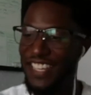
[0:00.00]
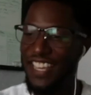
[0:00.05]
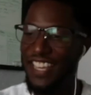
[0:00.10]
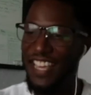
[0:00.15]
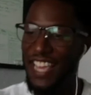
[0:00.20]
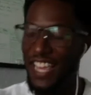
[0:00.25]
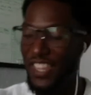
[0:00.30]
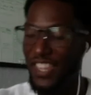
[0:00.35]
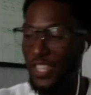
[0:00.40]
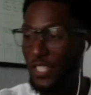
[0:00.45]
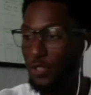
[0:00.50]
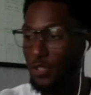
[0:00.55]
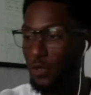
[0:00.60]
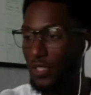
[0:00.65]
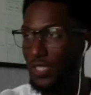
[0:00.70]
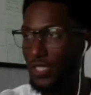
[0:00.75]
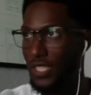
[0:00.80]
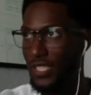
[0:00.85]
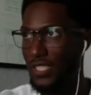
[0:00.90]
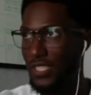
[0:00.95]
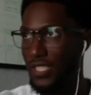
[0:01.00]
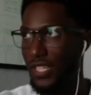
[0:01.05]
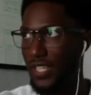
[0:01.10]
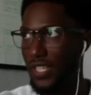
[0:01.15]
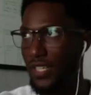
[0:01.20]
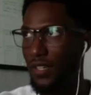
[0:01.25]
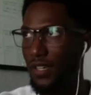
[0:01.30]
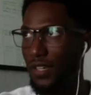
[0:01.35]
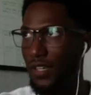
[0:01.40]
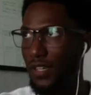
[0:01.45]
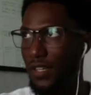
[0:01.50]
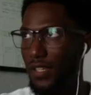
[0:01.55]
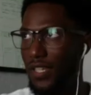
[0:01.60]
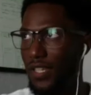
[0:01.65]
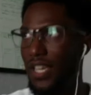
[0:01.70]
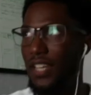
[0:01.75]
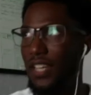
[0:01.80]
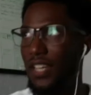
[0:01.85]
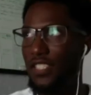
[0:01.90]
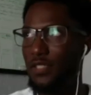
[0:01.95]
And this was, let's say,
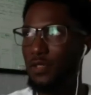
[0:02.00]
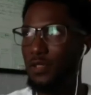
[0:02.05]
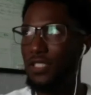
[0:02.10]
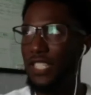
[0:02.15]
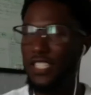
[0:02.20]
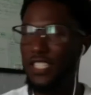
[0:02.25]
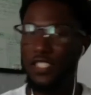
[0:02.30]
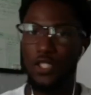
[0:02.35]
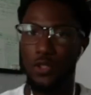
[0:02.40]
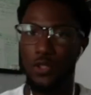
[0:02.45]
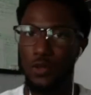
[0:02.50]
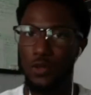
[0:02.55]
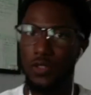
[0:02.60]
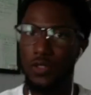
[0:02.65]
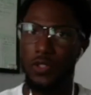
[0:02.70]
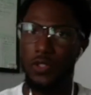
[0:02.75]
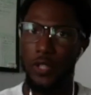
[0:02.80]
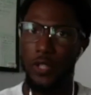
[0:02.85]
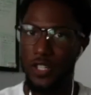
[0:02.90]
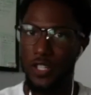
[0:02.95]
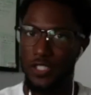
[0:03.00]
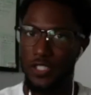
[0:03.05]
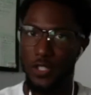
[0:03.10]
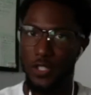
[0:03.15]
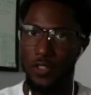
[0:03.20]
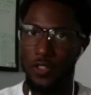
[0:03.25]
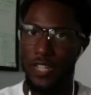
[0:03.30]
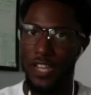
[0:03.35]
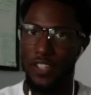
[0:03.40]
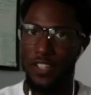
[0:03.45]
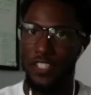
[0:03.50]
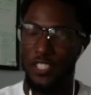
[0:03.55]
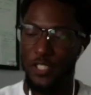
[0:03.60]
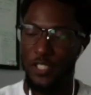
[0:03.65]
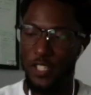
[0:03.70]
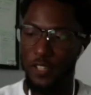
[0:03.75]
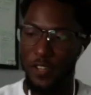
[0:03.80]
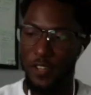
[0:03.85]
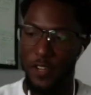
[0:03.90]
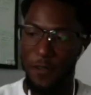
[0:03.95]
this was like 2-3 years ago now in the journey,
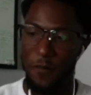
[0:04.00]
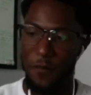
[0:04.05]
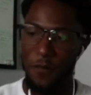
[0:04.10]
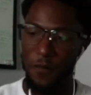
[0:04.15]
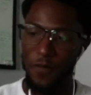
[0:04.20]
right?